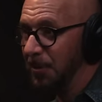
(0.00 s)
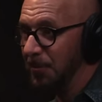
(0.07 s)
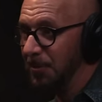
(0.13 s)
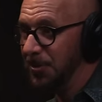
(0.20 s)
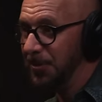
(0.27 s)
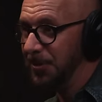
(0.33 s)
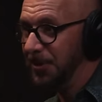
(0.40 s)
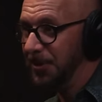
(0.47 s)
What
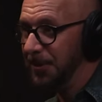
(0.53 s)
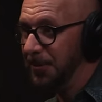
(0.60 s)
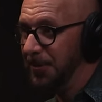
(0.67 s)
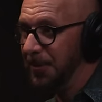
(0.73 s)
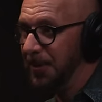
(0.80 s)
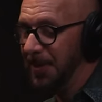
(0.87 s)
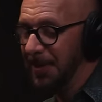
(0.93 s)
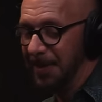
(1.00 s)
would you
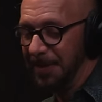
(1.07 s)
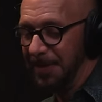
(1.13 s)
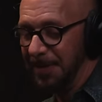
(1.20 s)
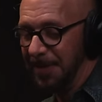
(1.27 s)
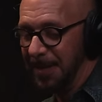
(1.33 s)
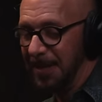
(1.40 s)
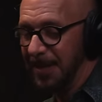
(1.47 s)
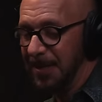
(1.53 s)
do?
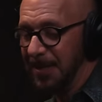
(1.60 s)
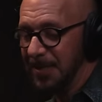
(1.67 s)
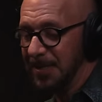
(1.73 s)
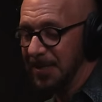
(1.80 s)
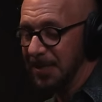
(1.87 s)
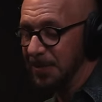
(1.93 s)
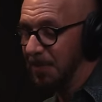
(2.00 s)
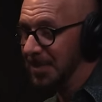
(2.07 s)
Then
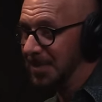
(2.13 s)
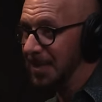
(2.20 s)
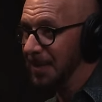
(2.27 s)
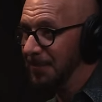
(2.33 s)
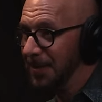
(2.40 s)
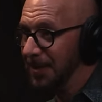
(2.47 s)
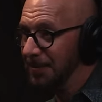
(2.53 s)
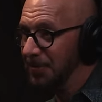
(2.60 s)
six months
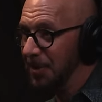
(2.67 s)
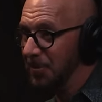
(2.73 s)
left to live.